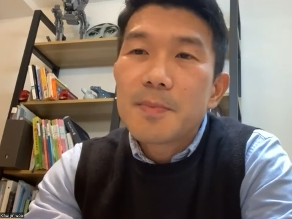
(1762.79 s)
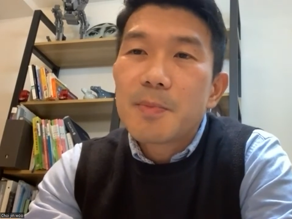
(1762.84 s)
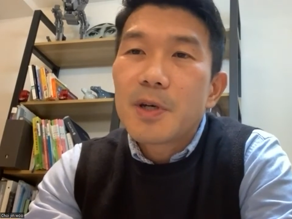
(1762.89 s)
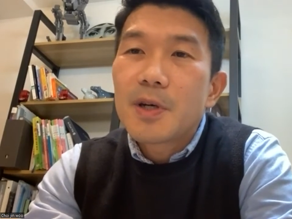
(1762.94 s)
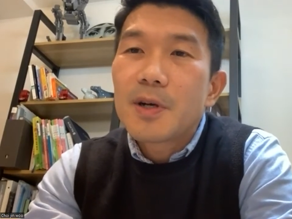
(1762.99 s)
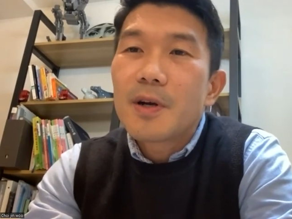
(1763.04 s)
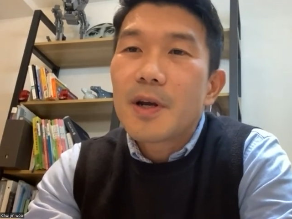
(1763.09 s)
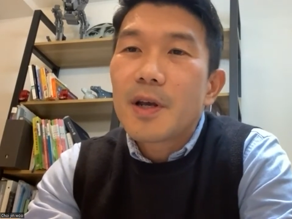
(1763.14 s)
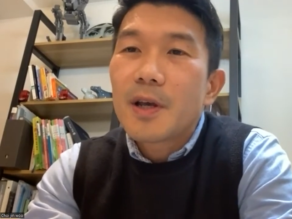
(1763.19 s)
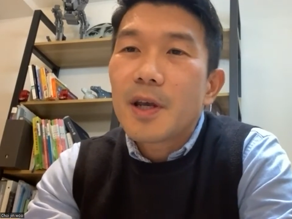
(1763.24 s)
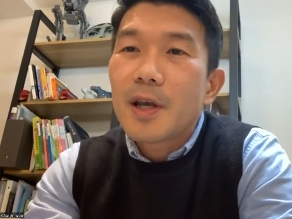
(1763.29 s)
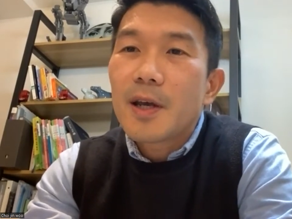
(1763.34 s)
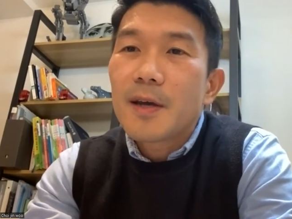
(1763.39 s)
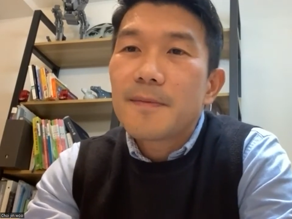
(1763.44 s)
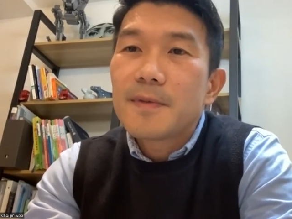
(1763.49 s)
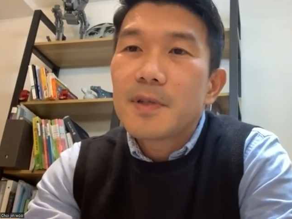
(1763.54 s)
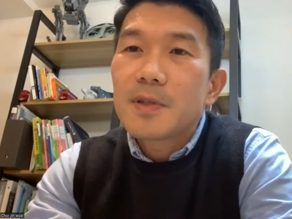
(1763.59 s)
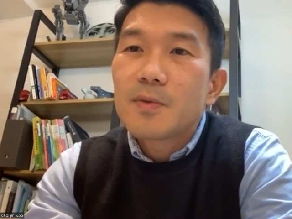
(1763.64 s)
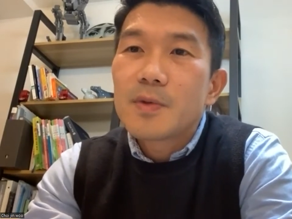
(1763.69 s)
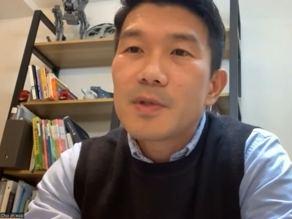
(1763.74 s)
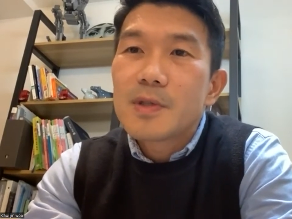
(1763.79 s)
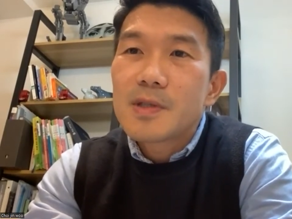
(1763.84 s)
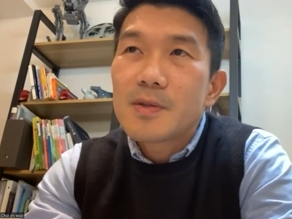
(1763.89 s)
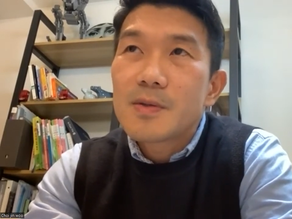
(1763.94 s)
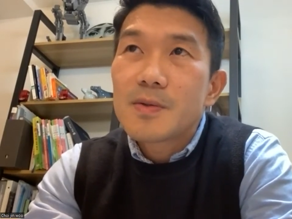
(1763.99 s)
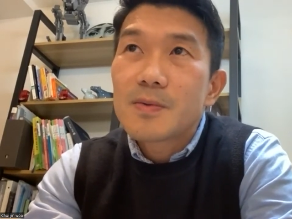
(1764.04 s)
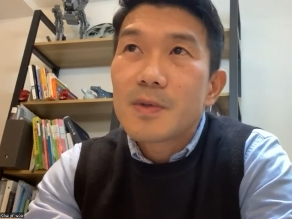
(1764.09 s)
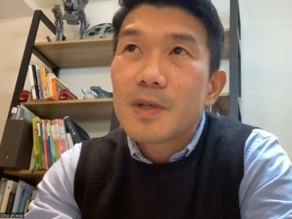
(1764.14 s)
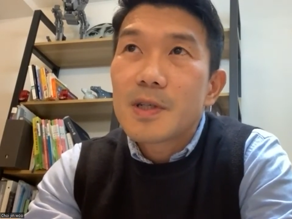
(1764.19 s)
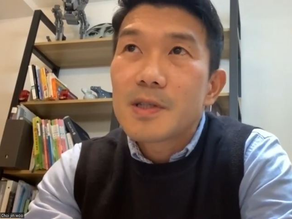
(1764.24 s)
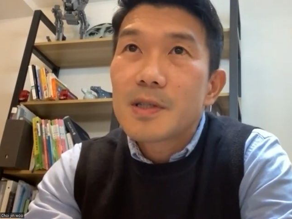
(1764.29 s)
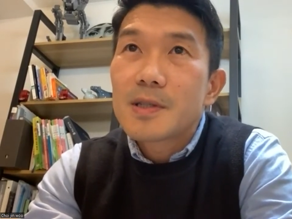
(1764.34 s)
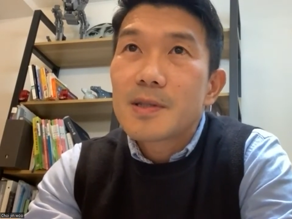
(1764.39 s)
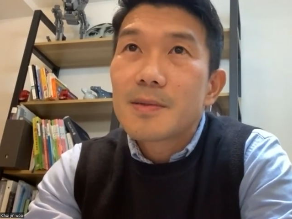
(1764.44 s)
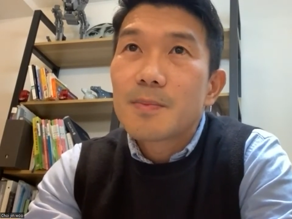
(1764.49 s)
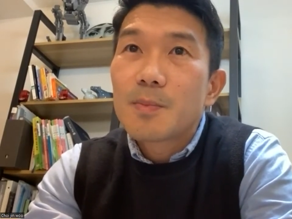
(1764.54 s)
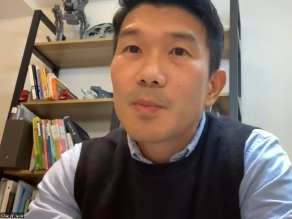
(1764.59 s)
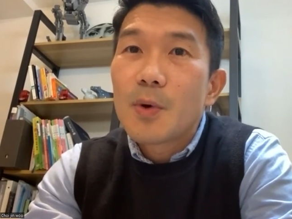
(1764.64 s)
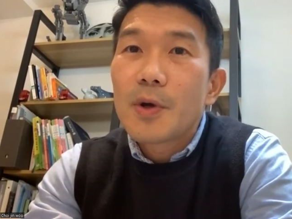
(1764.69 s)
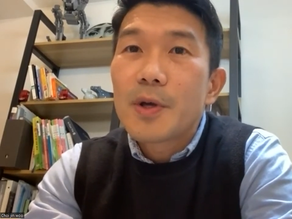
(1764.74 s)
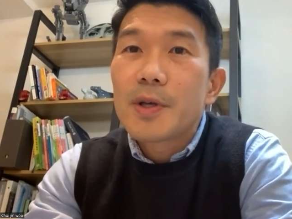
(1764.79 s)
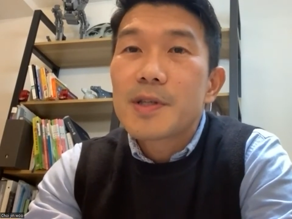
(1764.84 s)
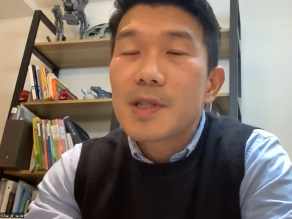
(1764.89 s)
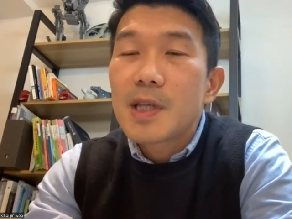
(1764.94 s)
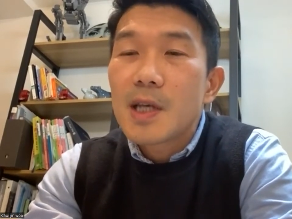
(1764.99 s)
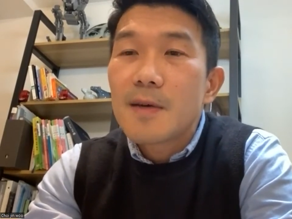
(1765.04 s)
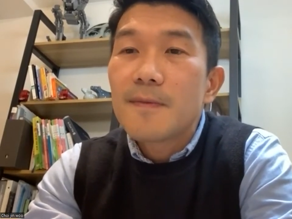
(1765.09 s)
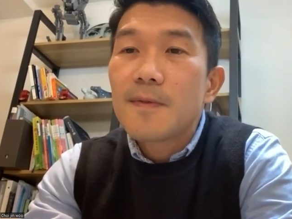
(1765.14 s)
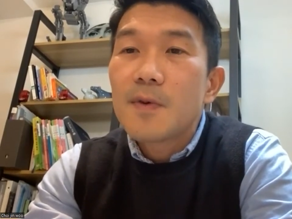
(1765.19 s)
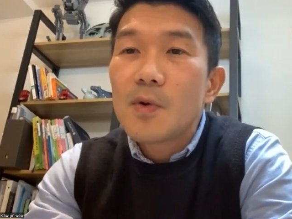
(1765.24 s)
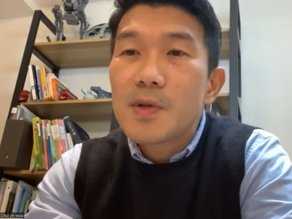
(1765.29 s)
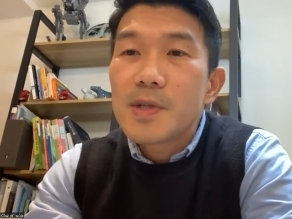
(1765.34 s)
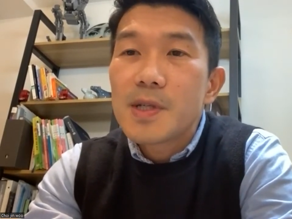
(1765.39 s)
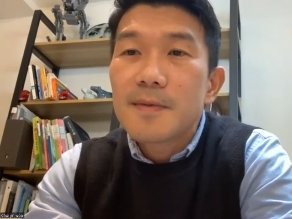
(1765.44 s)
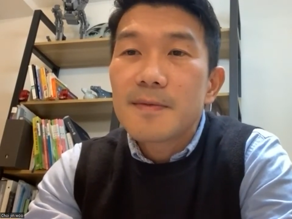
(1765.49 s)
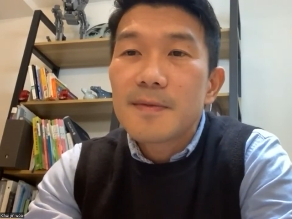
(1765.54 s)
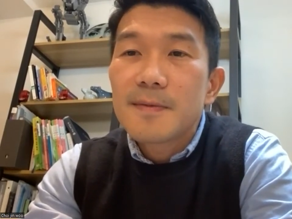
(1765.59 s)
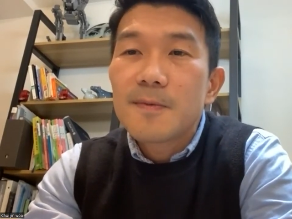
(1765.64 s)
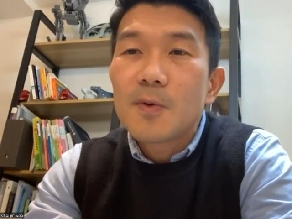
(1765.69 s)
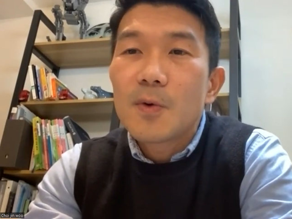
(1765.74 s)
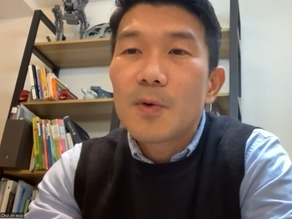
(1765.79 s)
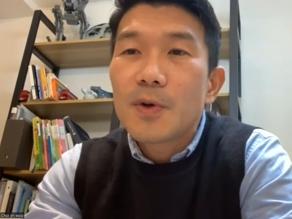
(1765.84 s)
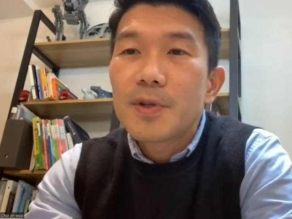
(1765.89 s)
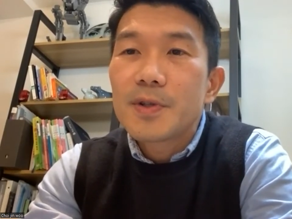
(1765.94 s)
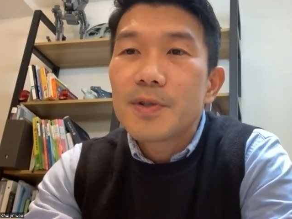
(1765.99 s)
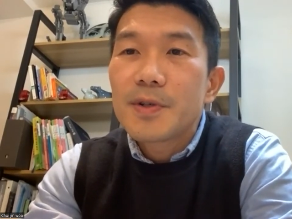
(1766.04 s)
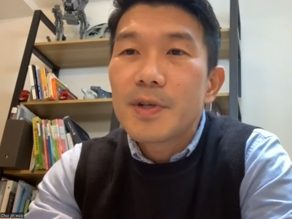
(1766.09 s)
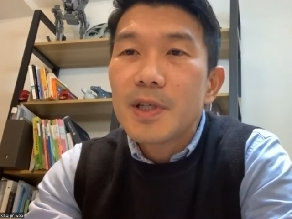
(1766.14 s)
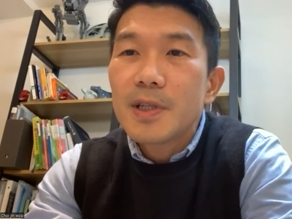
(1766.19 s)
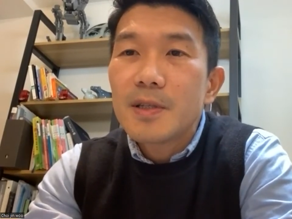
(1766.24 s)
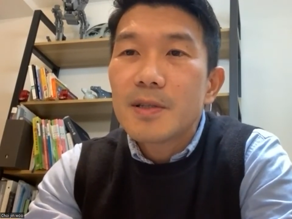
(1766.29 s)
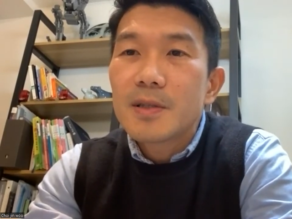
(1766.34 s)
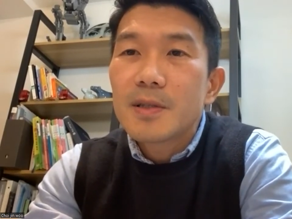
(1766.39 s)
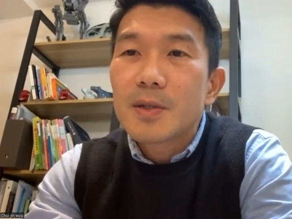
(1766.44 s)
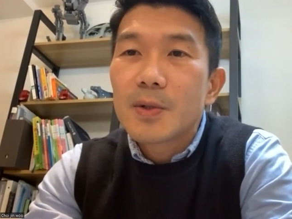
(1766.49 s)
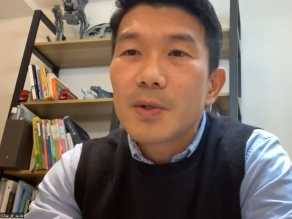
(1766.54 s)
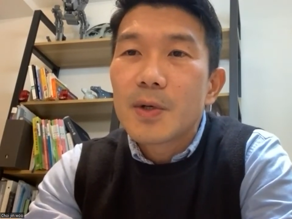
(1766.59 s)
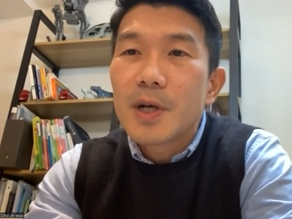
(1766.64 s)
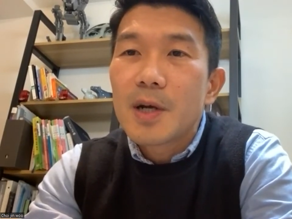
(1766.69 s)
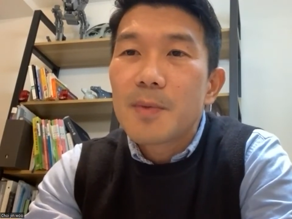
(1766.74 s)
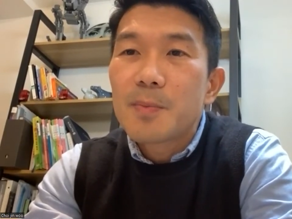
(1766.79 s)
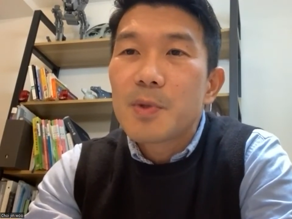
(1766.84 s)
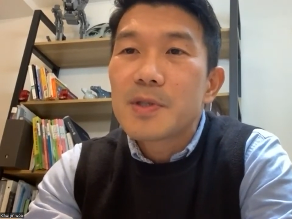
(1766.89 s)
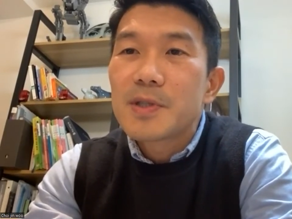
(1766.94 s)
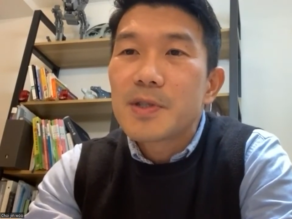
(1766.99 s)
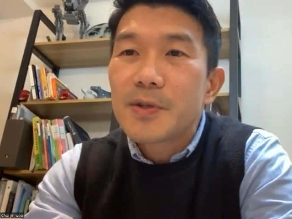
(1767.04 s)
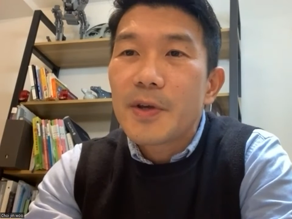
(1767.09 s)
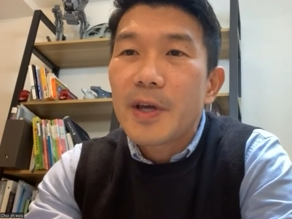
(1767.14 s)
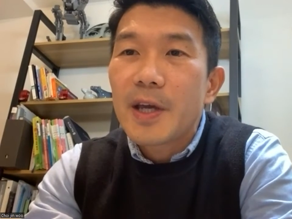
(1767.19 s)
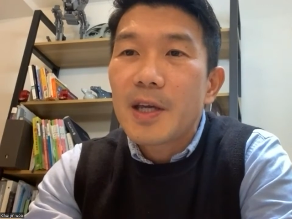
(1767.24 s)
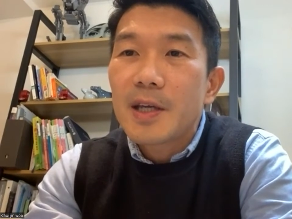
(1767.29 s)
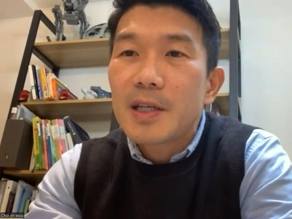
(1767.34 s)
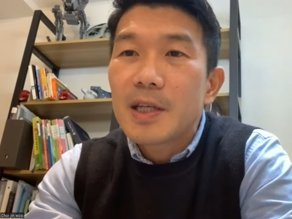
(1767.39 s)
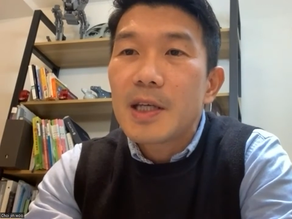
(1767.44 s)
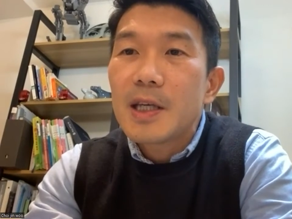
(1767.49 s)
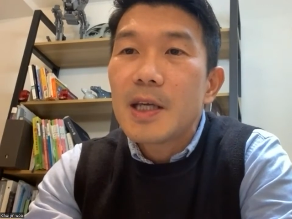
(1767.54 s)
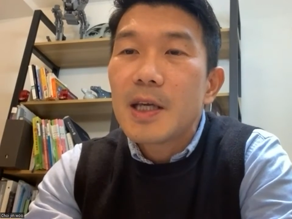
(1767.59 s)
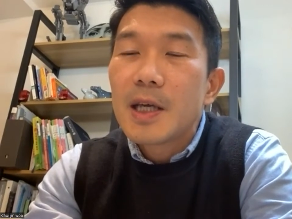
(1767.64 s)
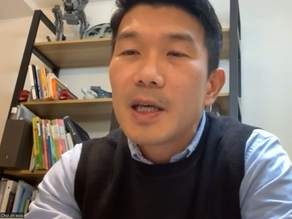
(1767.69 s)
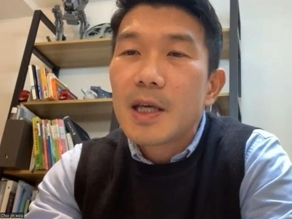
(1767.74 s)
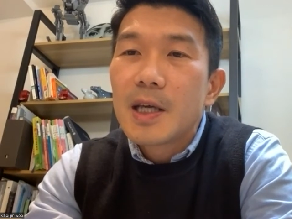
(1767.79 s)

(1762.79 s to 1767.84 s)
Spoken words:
bigger aircraft, which was Boeing 747-400 or Airbus 380.